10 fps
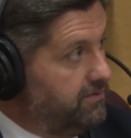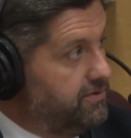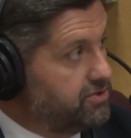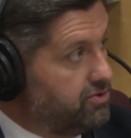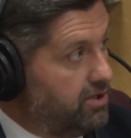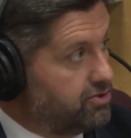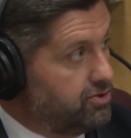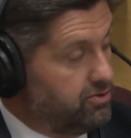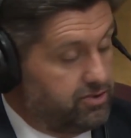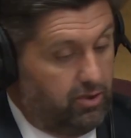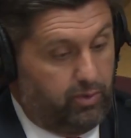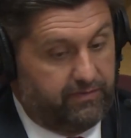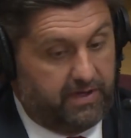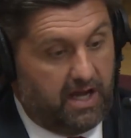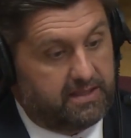the structure. So
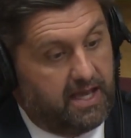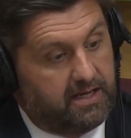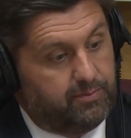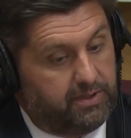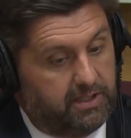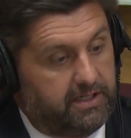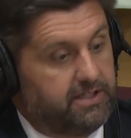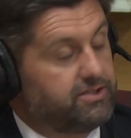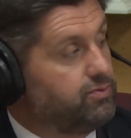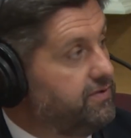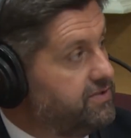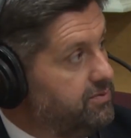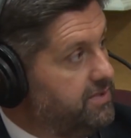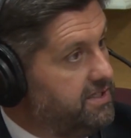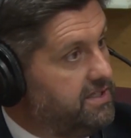we've got that in place. We've
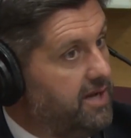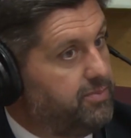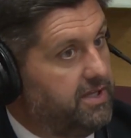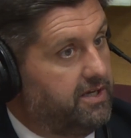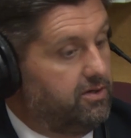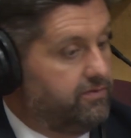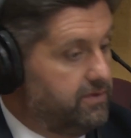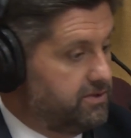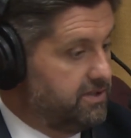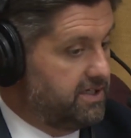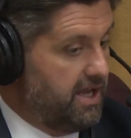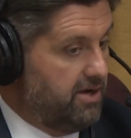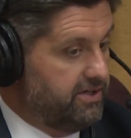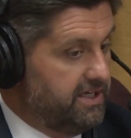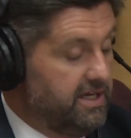submitted that plan over to the
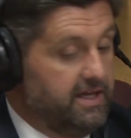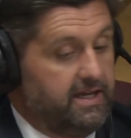county.